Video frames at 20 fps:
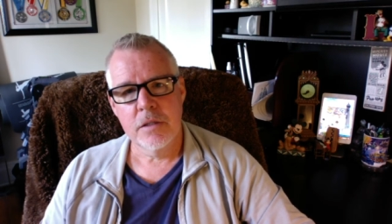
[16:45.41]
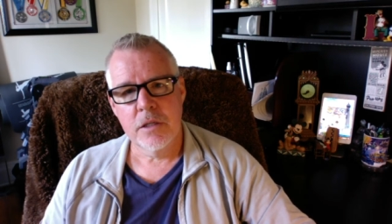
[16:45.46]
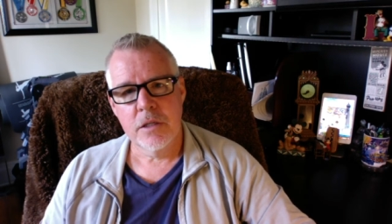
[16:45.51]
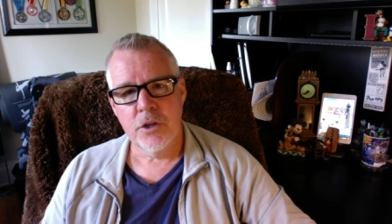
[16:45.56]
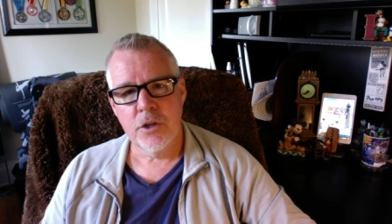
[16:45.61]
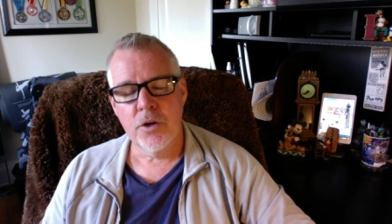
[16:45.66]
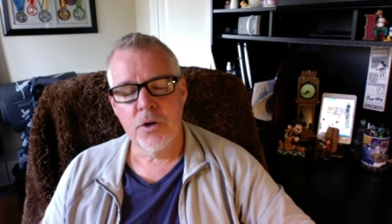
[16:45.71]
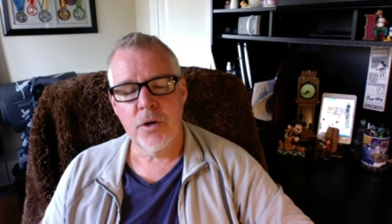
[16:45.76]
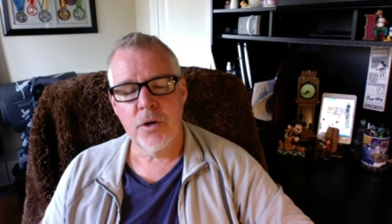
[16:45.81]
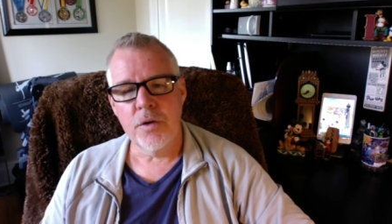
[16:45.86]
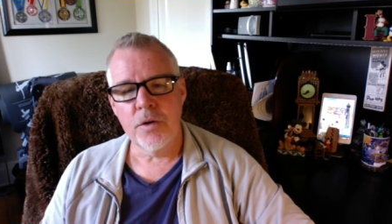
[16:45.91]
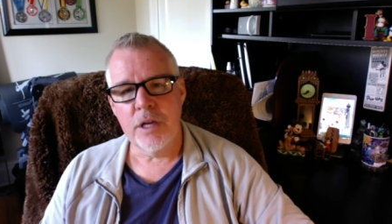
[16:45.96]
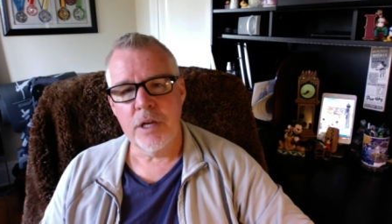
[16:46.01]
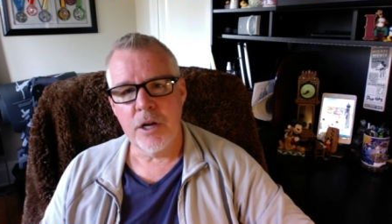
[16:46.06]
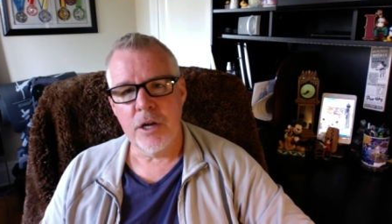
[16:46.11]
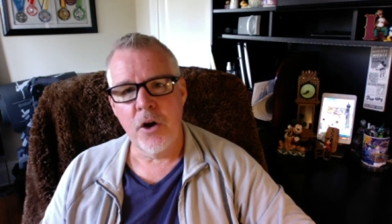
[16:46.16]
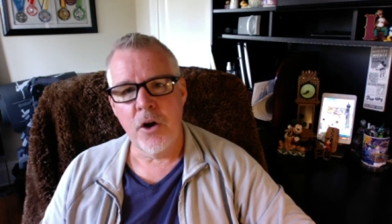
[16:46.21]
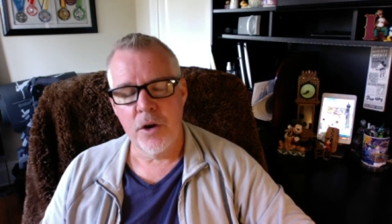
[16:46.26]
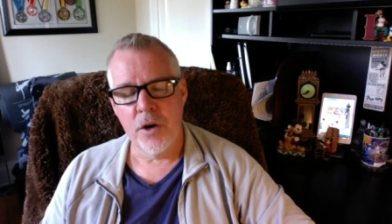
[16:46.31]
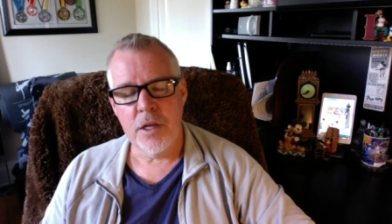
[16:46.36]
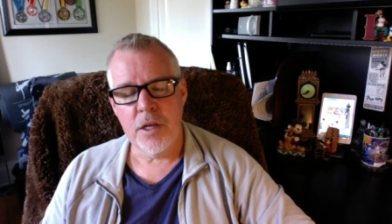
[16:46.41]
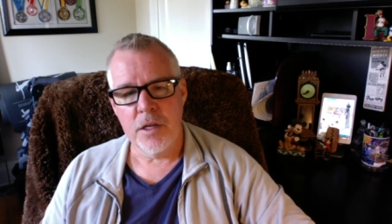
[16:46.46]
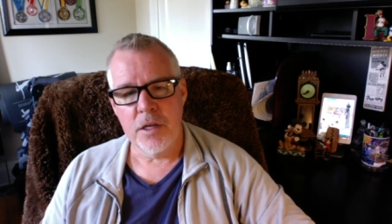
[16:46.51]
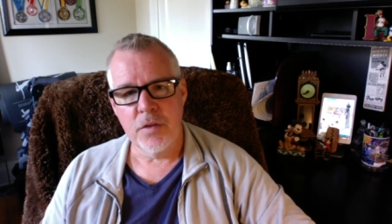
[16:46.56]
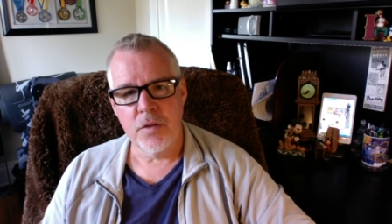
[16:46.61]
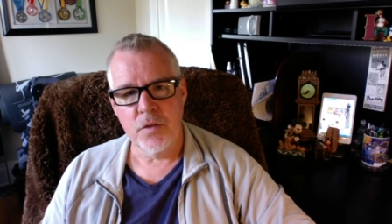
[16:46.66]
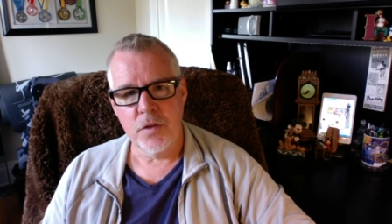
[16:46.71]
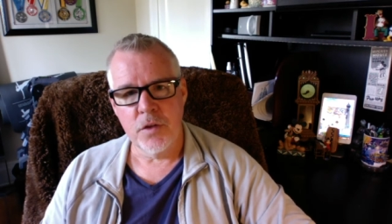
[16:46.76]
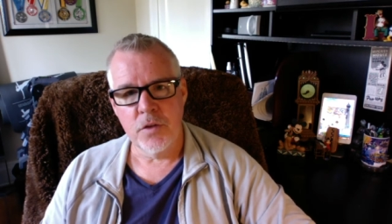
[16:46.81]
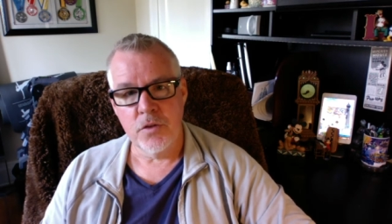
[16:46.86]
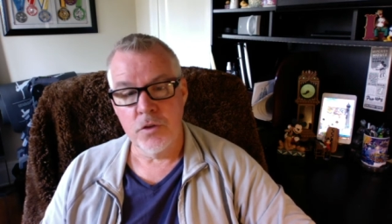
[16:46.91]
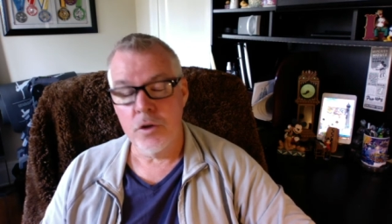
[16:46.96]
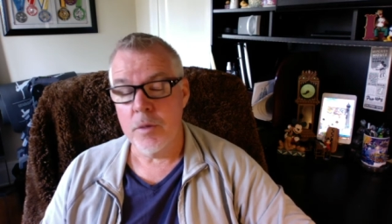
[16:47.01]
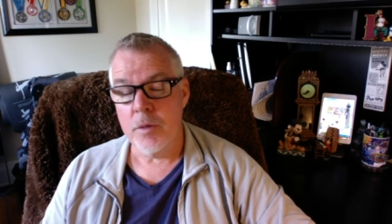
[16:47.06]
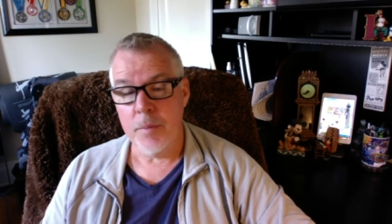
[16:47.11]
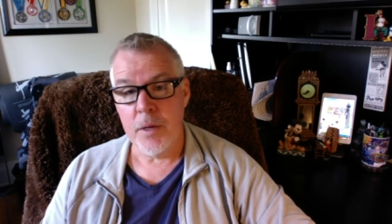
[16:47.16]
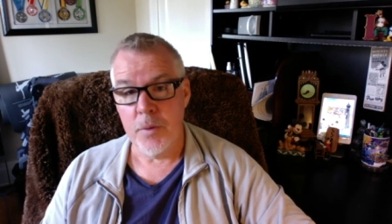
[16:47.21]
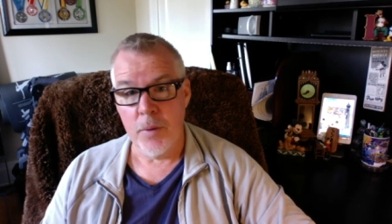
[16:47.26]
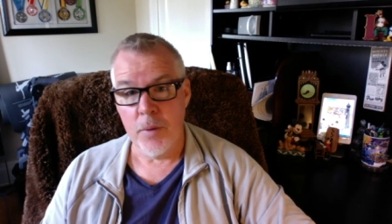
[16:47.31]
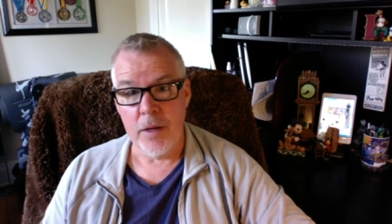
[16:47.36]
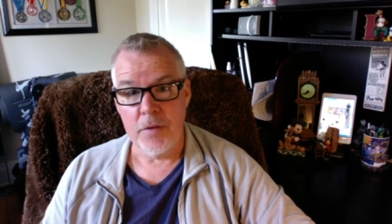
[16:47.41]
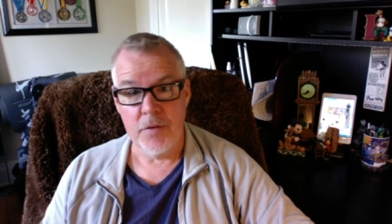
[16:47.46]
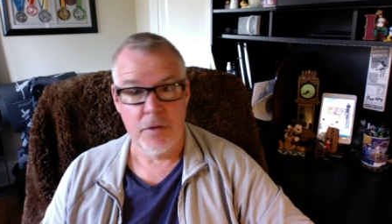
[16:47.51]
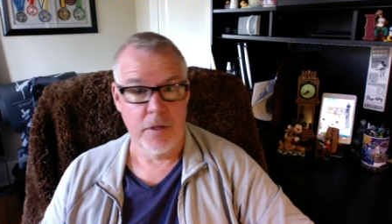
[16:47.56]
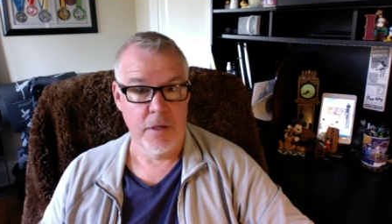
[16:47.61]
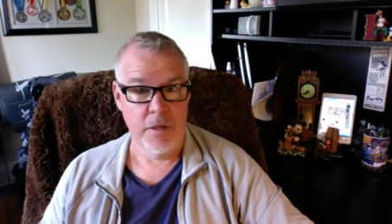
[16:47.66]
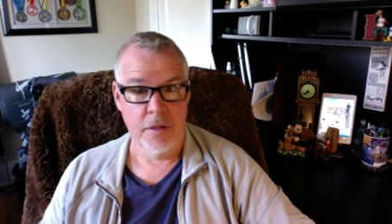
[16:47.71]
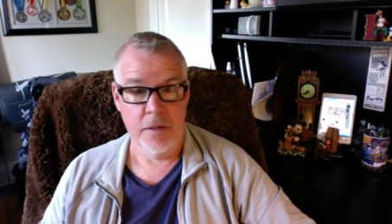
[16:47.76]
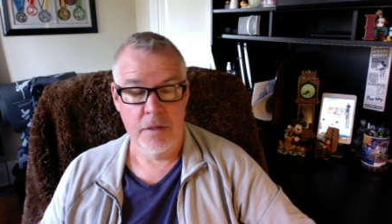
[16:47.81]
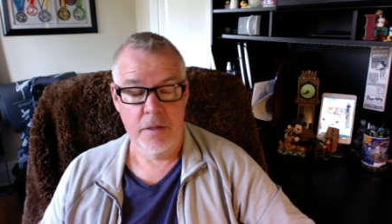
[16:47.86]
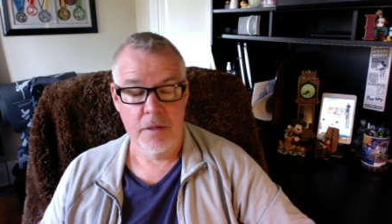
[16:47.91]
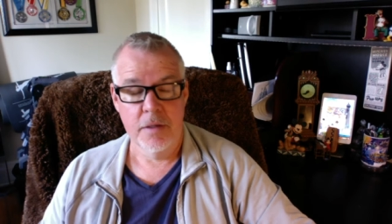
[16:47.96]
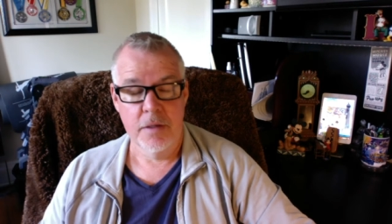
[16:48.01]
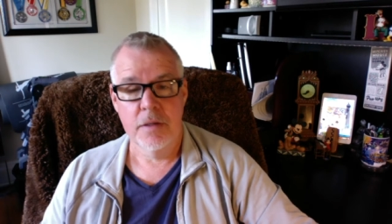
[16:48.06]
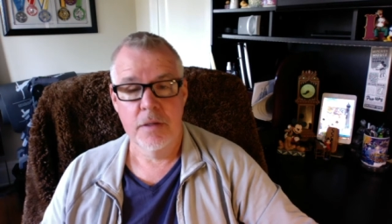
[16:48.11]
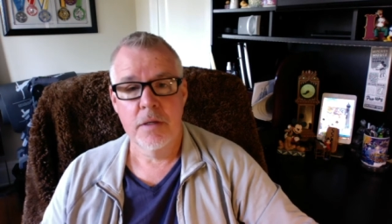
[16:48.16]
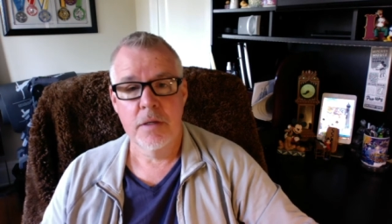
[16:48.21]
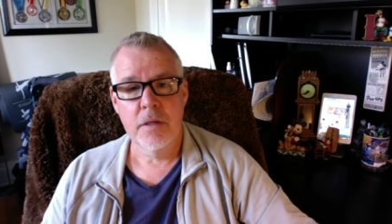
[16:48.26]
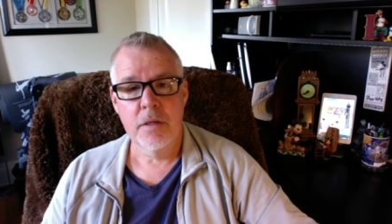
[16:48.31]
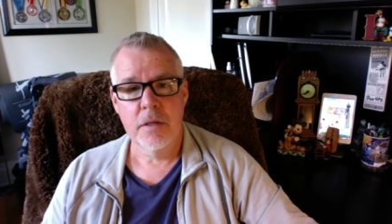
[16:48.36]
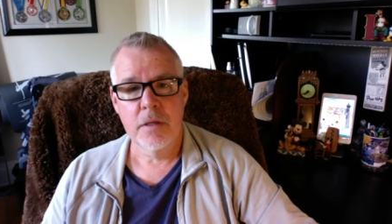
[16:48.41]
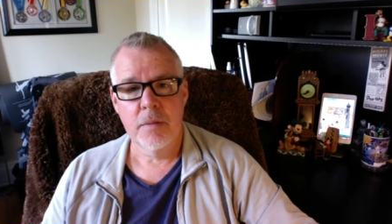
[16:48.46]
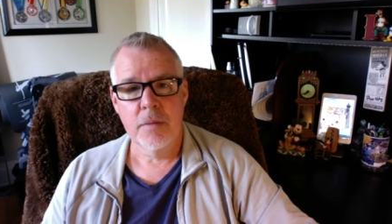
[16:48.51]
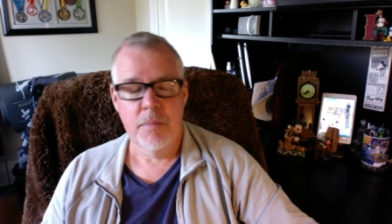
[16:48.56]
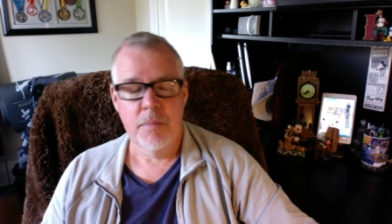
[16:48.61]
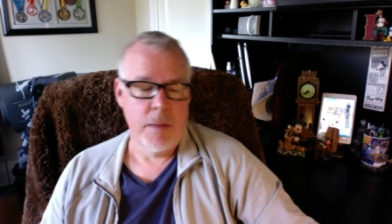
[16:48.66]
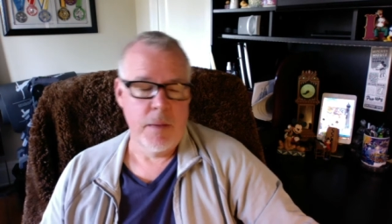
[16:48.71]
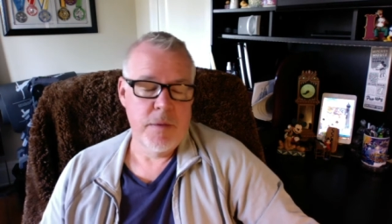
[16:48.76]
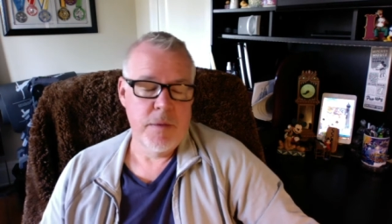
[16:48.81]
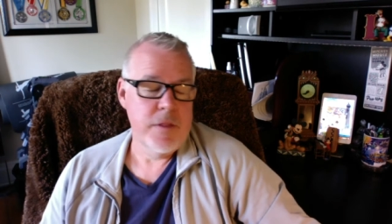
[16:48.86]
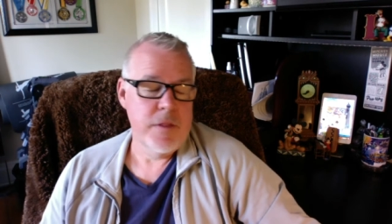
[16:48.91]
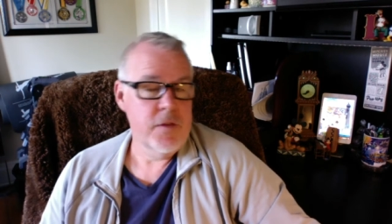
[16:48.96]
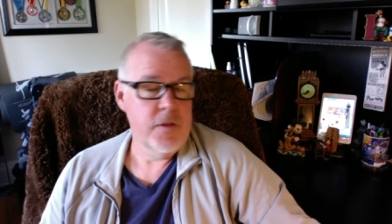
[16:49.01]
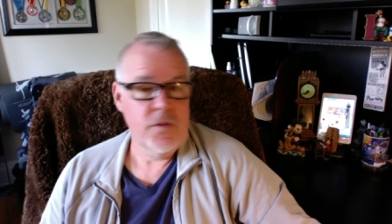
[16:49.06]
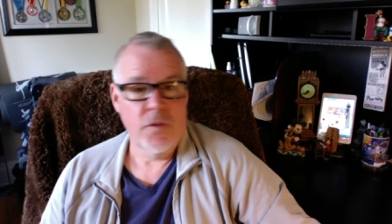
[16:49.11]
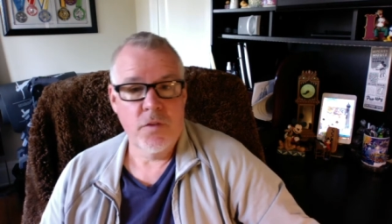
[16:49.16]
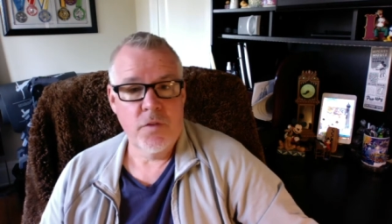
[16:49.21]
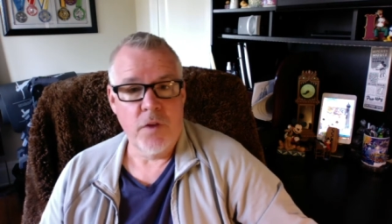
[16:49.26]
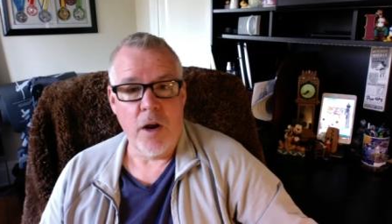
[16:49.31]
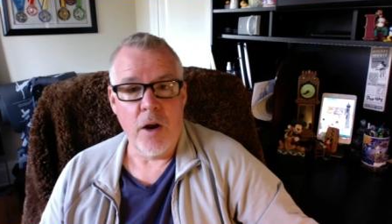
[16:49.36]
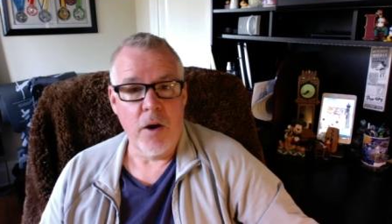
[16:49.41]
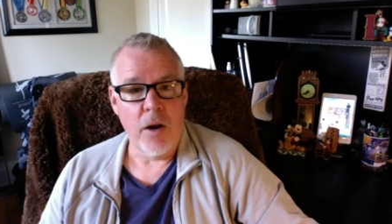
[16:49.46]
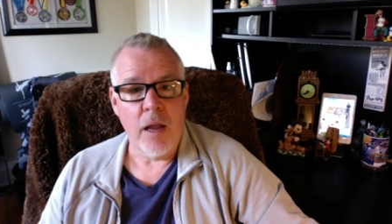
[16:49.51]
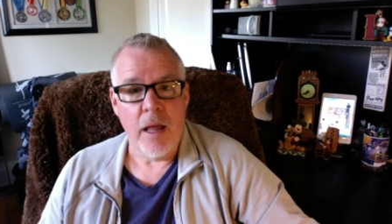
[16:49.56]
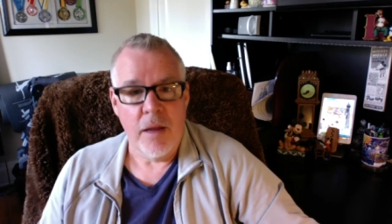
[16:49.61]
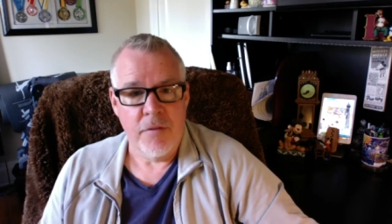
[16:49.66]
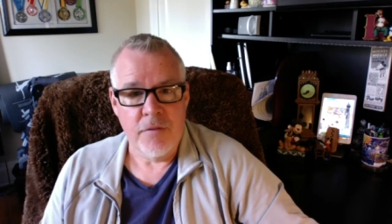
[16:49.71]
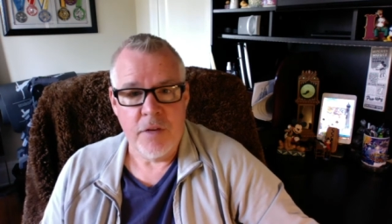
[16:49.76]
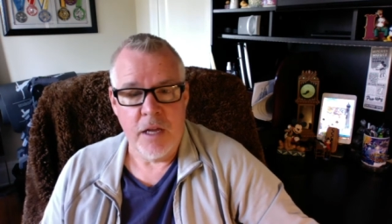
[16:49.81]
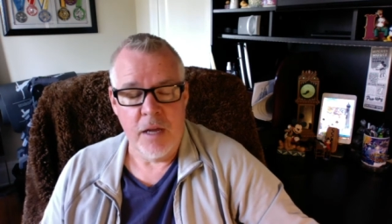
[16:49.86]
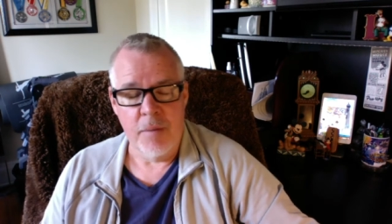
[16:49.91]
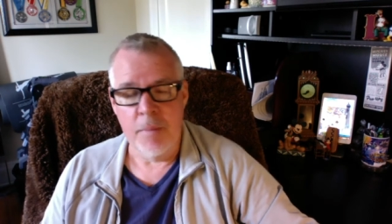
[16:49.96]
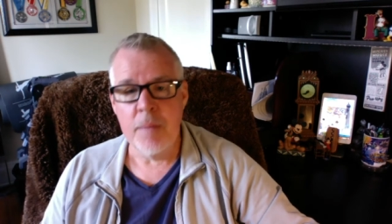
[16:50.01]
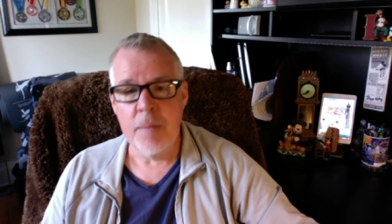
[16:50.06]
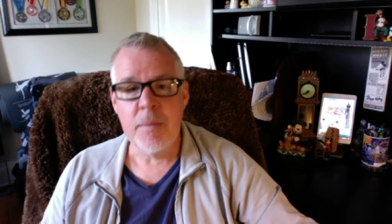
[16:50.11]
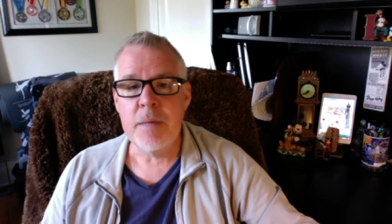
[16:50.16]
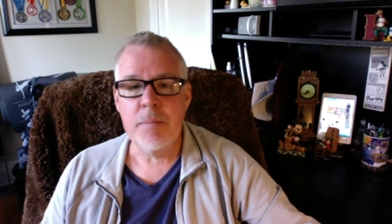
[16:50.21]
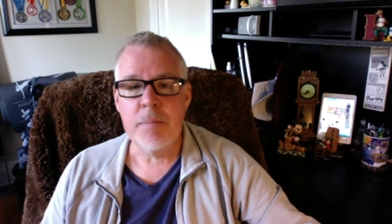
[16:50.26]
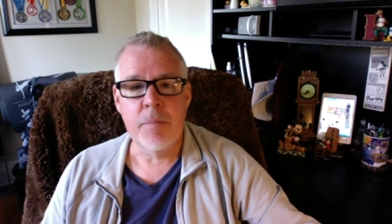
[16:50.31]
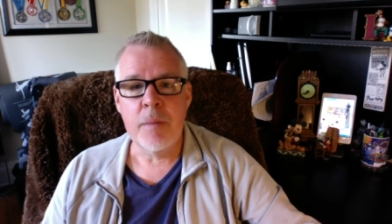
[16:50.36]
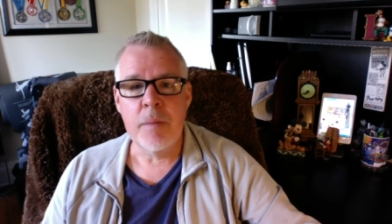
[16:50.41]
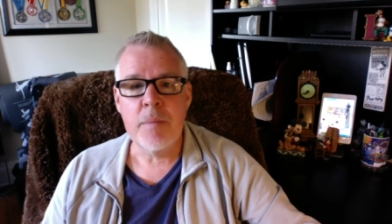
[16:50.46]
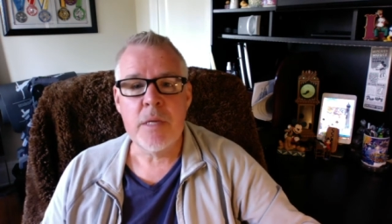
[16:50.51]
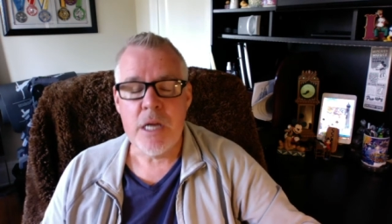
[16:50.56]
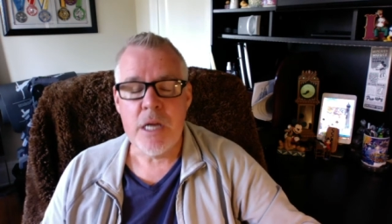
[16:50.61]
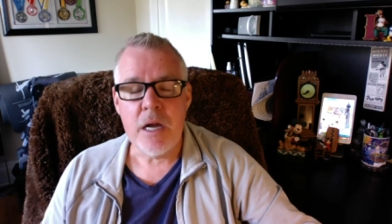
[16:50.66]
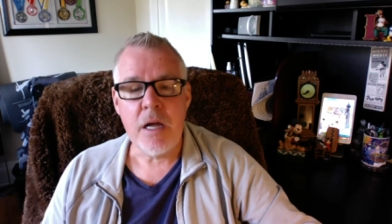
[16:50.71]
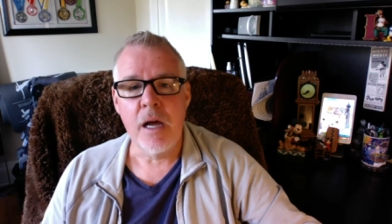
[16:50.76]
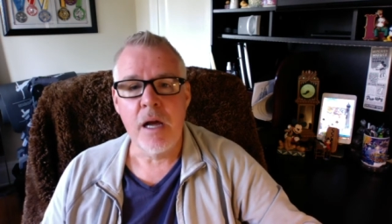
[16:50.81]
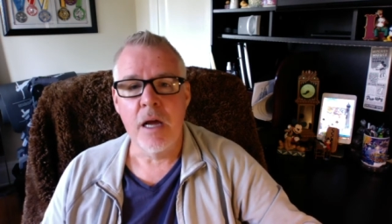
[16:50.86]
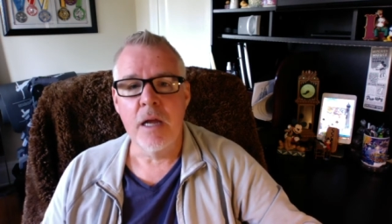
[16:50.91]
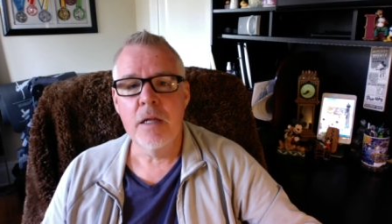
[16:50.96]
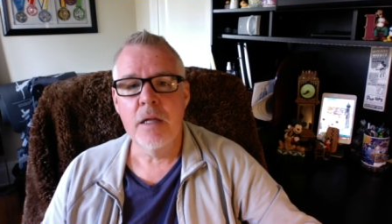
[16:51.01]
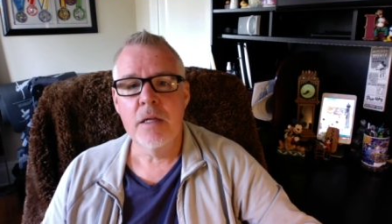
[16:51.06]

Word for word: You're going to get audiences, you're going to be arrested. Maybe this is our lifetime, maybe, maybe not.